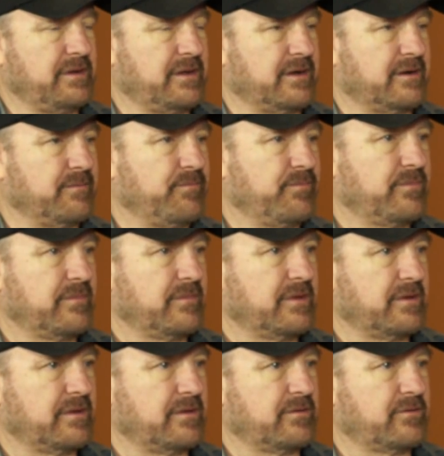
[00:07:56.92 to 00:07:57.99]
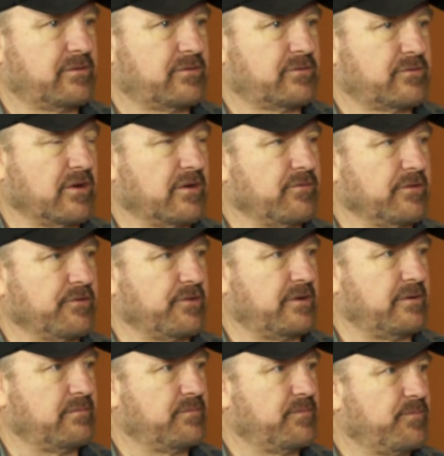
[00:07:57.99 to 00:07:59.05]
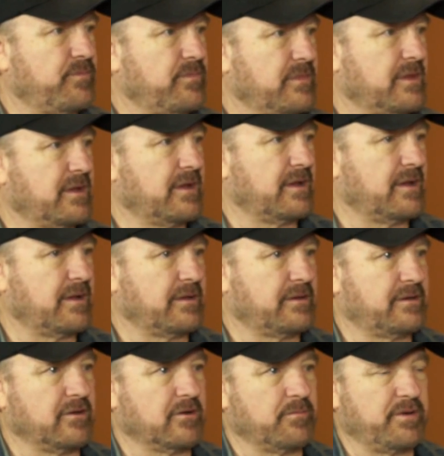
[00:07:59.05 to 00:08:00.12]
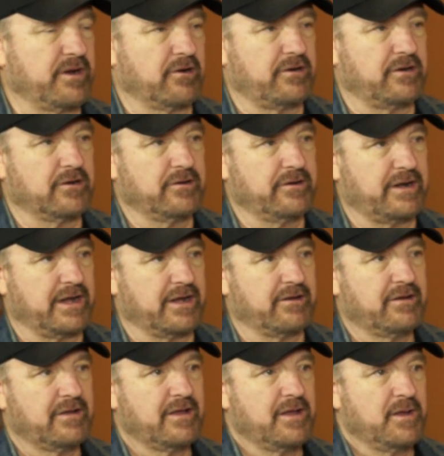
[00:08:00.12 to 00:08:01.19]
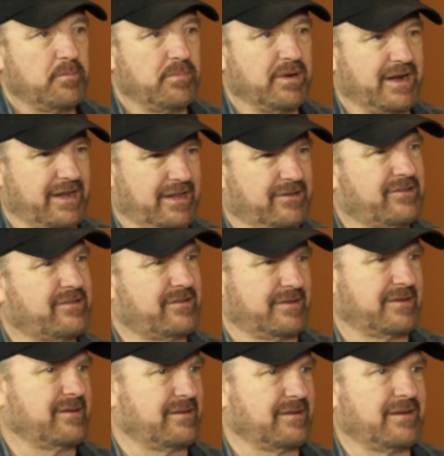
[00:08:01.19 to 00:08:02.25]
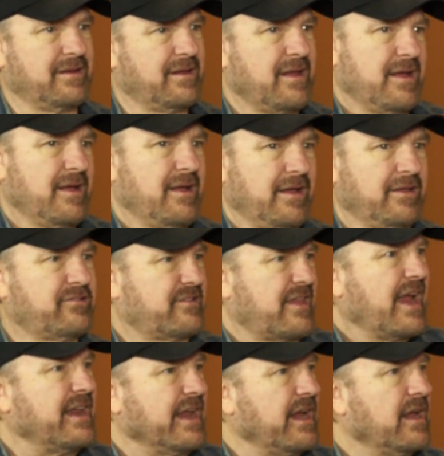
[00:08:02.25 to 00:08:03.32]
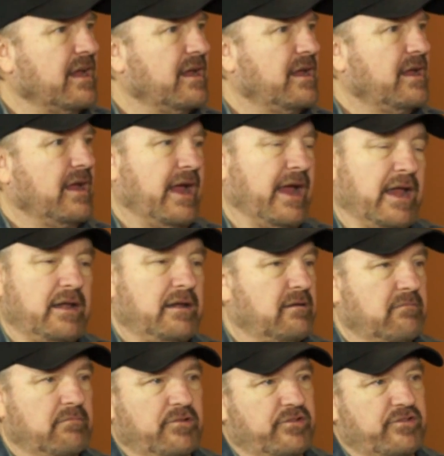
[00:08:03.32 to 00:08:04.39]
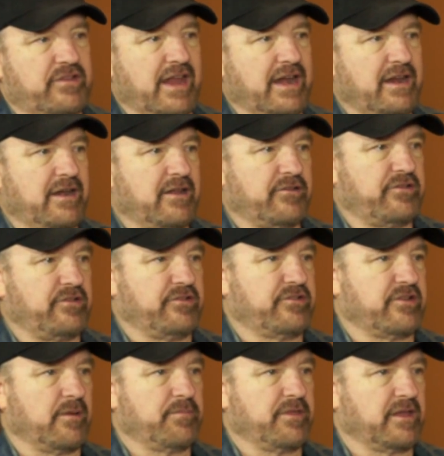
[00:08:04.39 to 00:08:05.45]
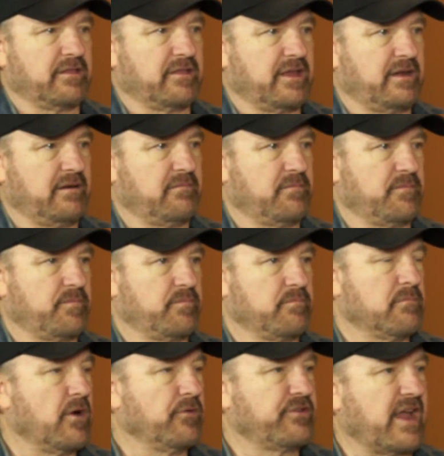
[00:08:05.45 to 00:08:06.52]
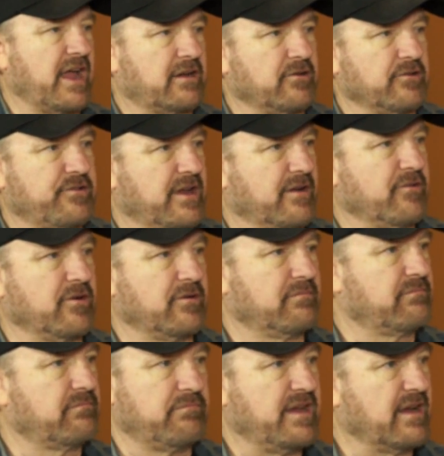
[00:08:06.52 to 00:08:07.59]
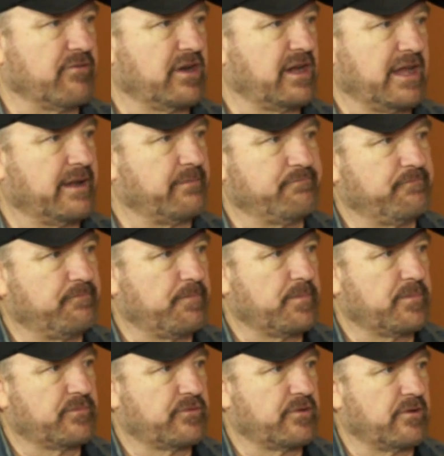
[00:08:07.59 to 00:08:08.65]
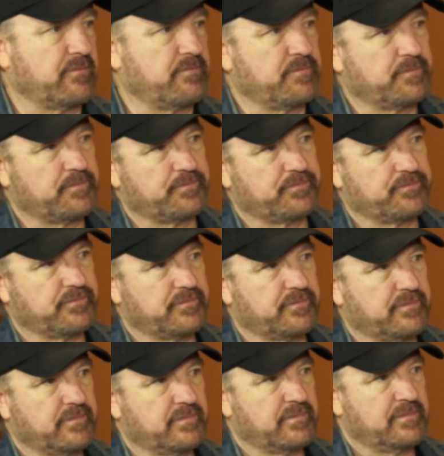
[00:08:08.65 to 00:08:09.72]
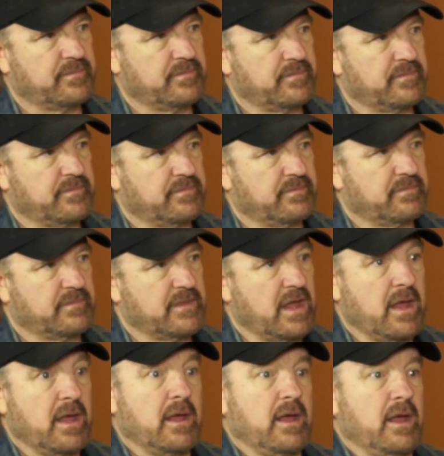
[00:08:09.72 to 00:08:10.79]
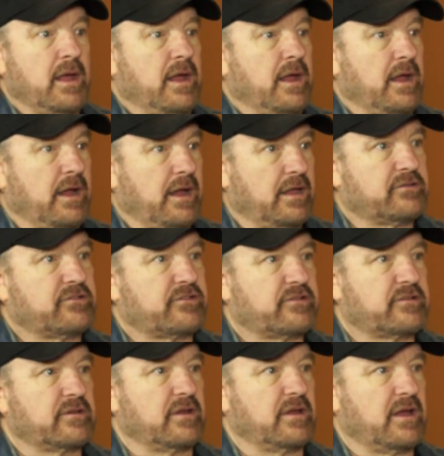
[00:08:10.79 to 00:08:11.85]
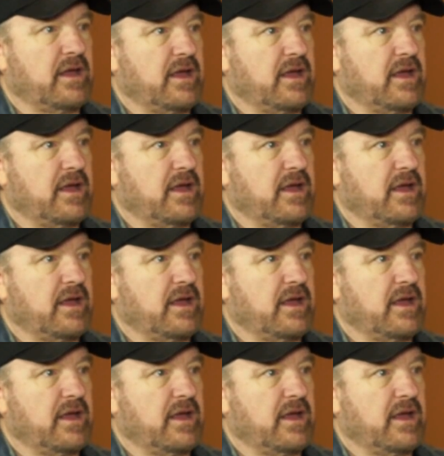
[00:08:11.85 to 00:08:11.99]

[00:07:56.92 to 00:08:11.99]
you know, truffles and Dom Perignon now, but it's steady, and steadiness is something that most actors never get. It probably takes a certain level of stress off from that. So